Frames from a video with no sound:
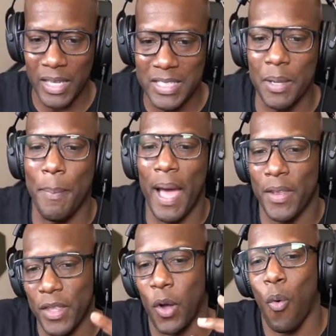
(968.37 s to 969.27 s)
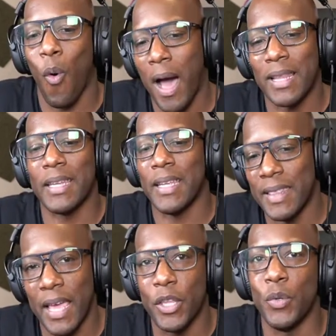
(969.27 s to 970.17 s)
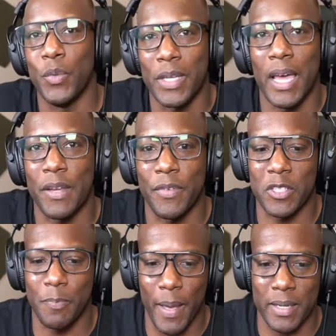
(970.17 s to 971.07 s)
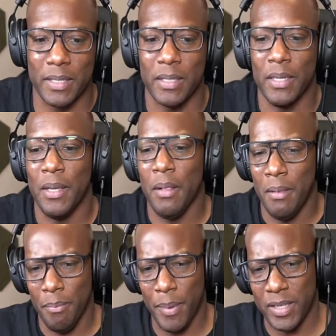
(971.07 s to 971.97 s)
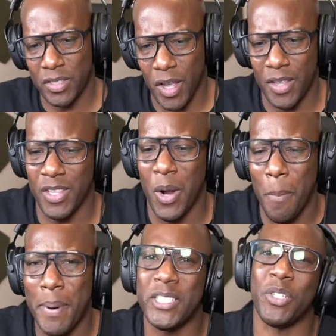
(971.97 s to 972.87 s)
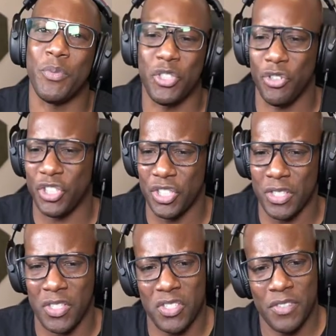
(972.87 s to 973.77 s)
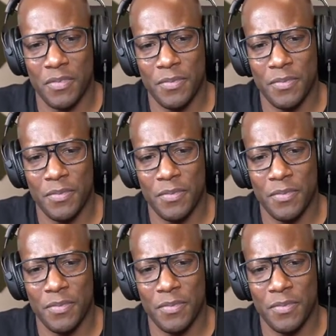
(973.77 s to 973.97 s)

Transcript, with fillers: It's about the quality that you would kind of expect based on, you know, budget restrictions.